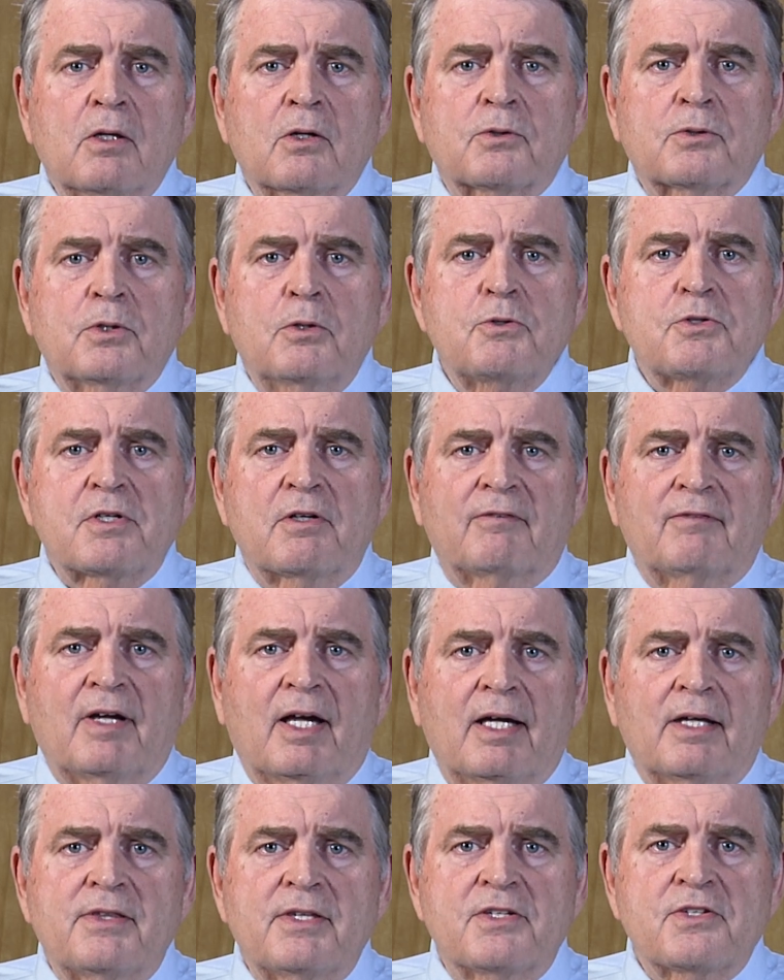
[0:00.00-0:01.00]

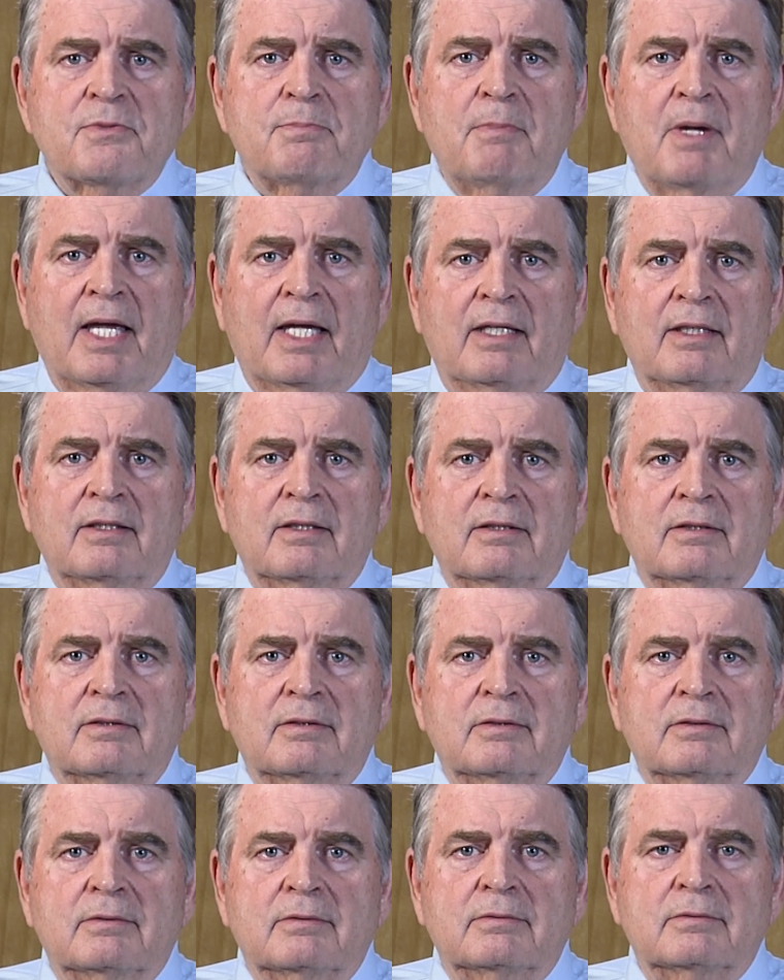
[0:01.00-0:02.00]
crucify this man.
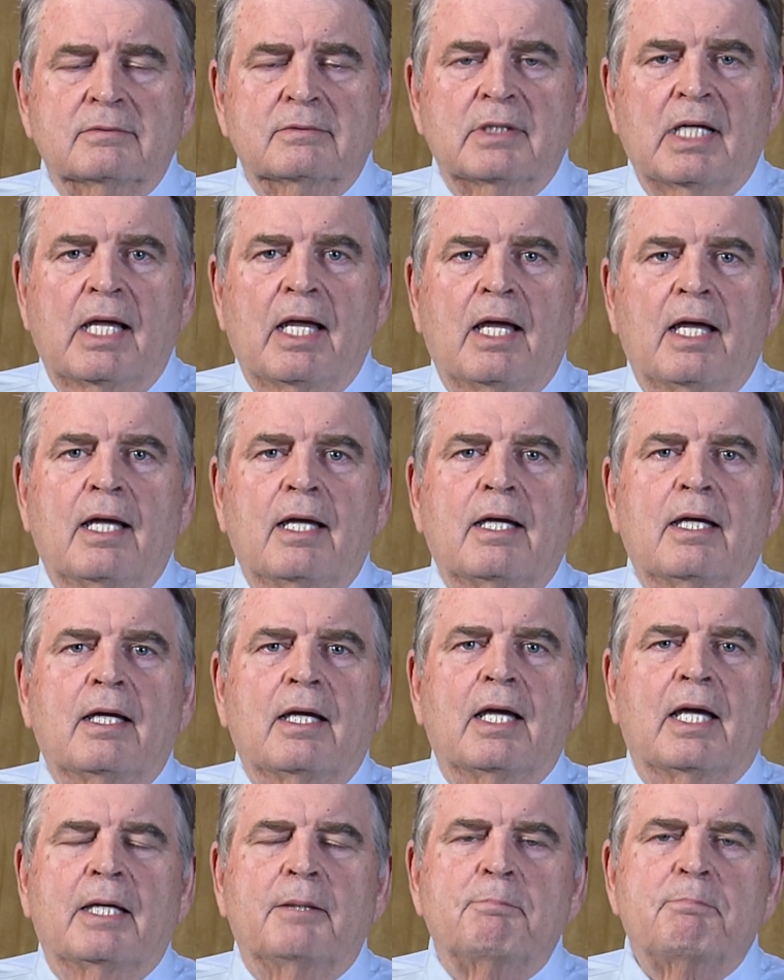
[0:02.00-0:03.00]

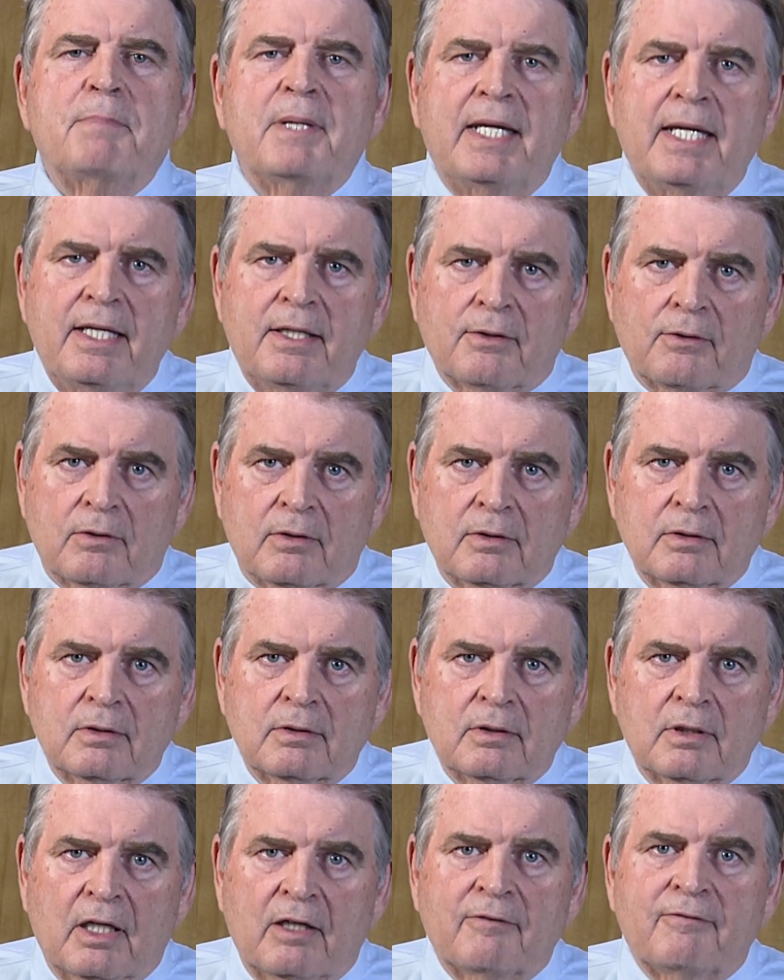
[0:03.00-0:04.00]
And Peter,
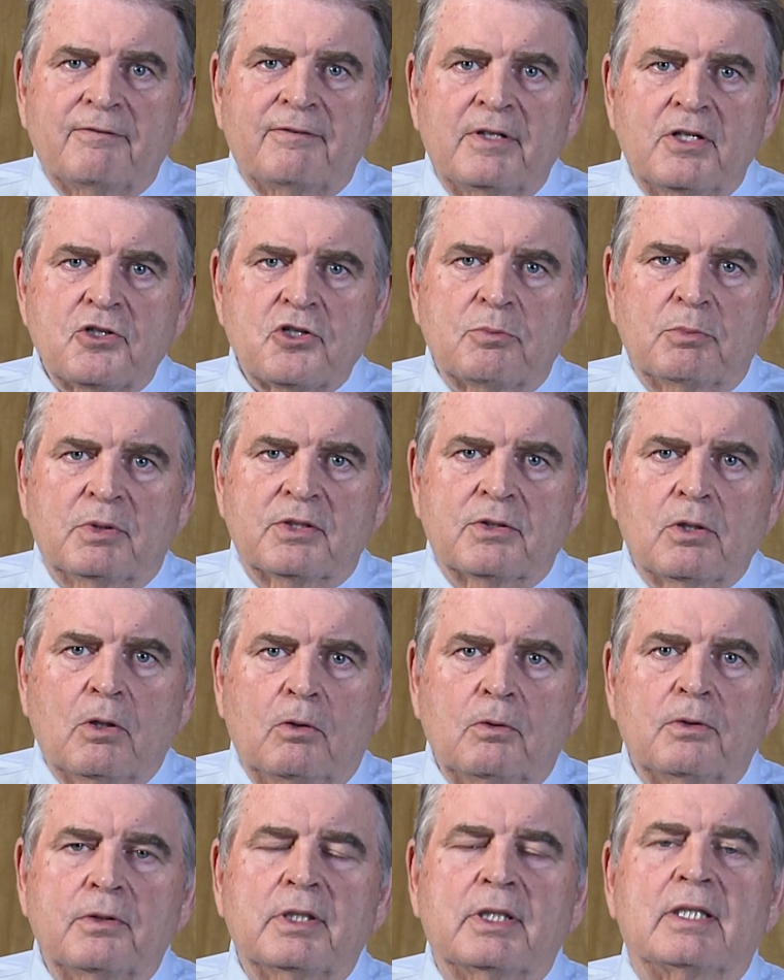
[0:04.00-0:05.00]
a fisherman,
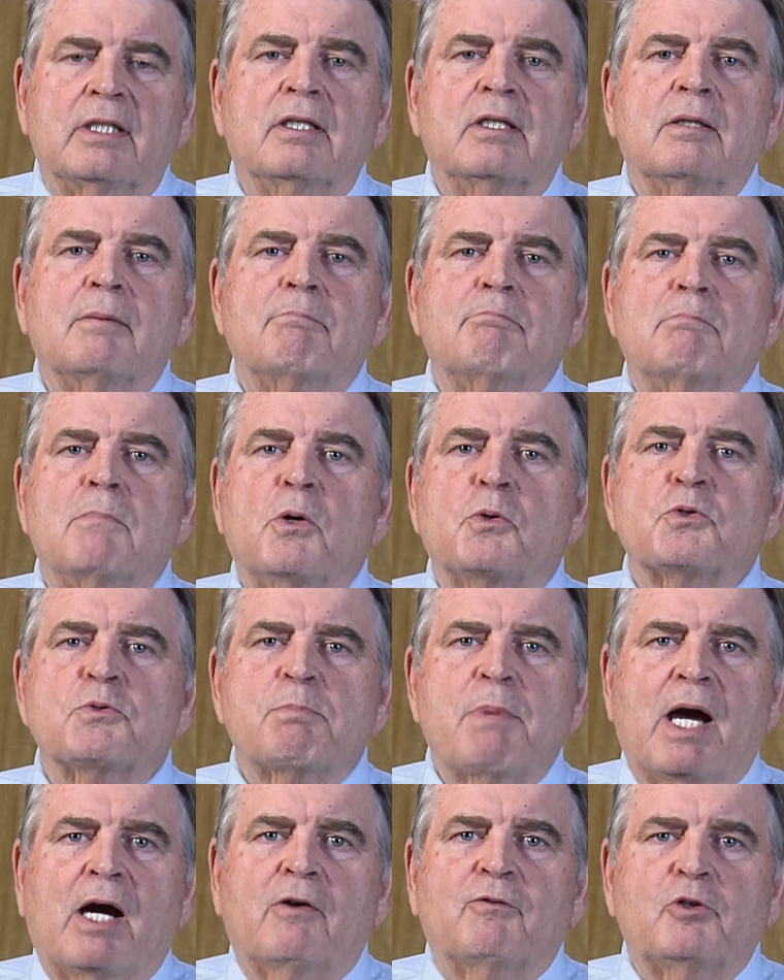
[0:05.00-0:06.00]
told the most
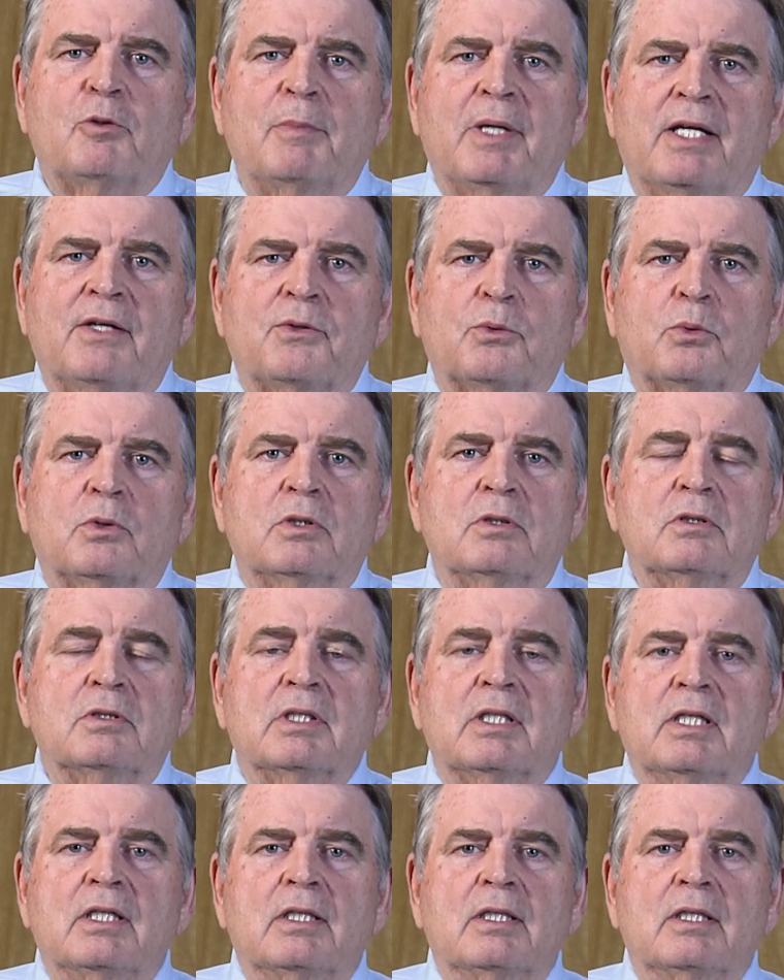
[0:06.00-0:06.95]
powerful man in the world,